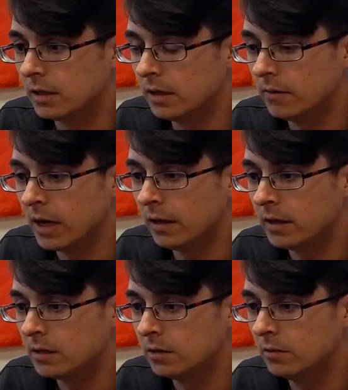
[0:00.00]
give a
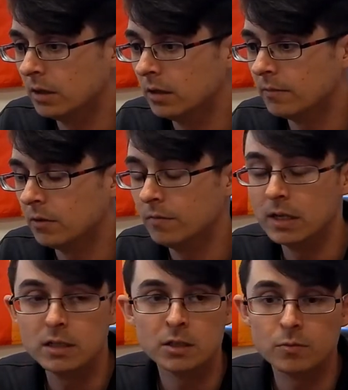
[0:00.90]
highlight to a few
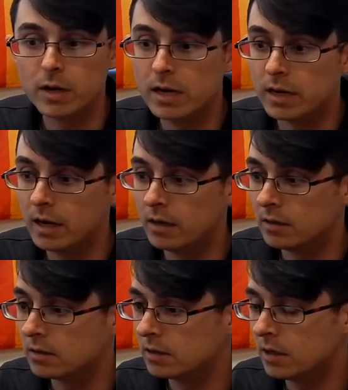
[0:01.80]
events this week.
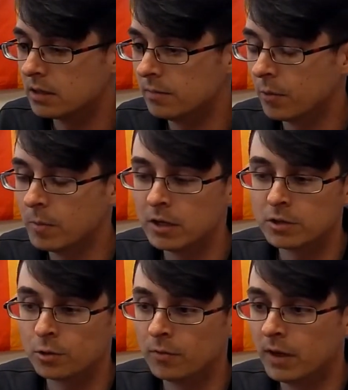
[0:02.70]
Got some Premier
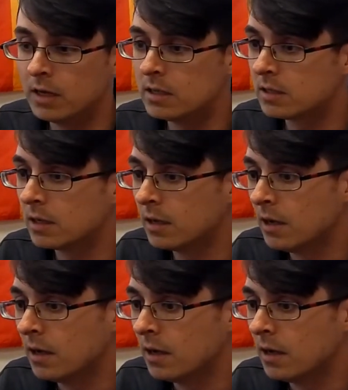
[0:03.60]
Store events.